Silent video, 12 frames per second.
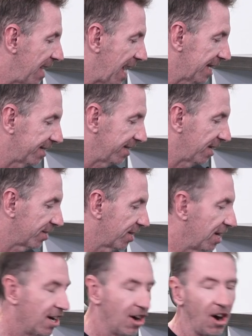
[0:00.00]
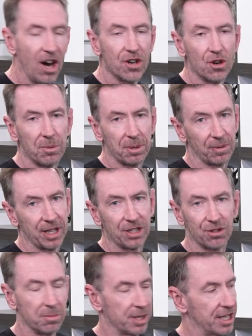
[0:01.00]
as such. I normally
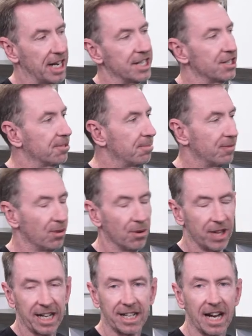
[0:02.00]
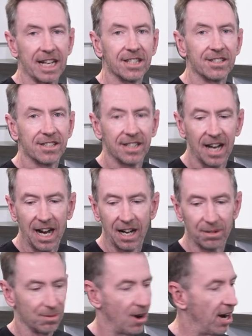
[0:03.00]
reinstall my chain just before that day's
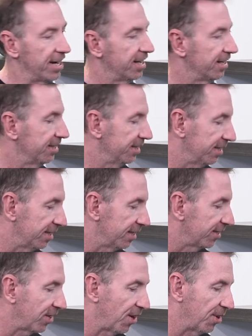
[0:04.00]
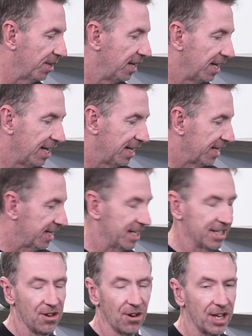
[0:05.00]
ride. So
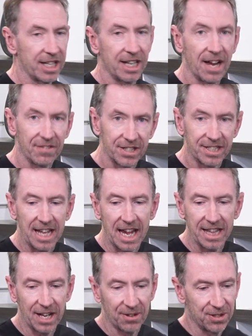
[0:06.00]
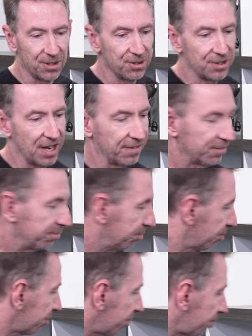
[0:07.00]
it's not like you have to stand there and do stuff.
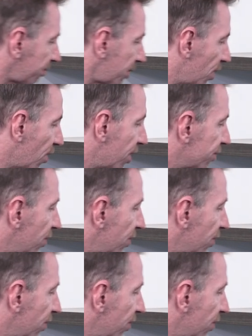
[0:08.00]
All right,